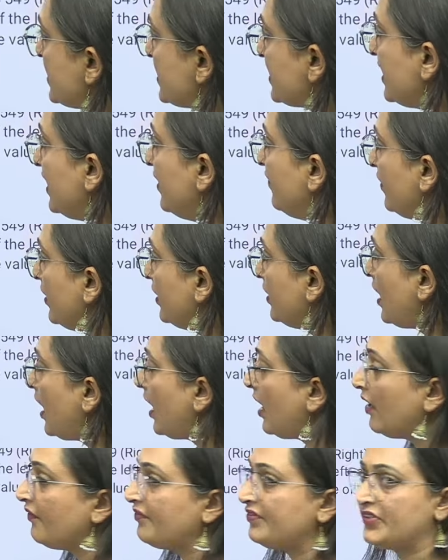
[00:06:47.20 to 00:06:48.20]
given
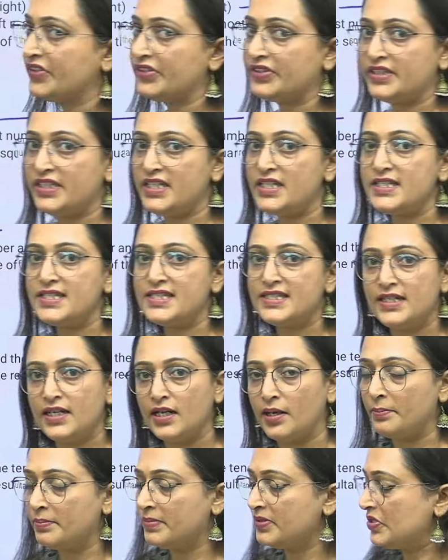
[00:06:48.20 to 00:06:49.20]
after these
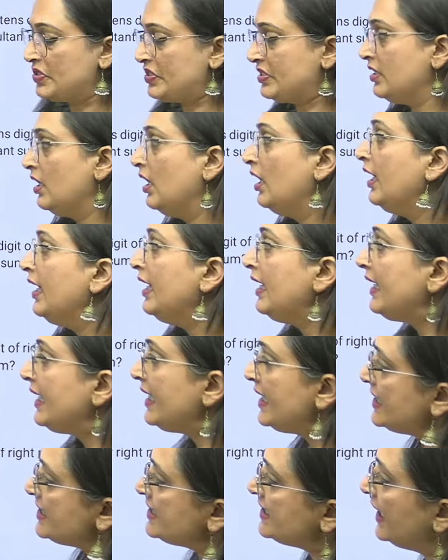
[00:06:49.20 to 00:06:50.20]
numbers. He
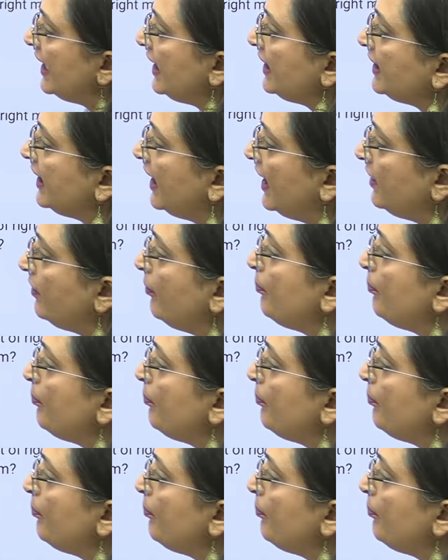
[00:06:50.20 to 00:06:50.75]
is saying that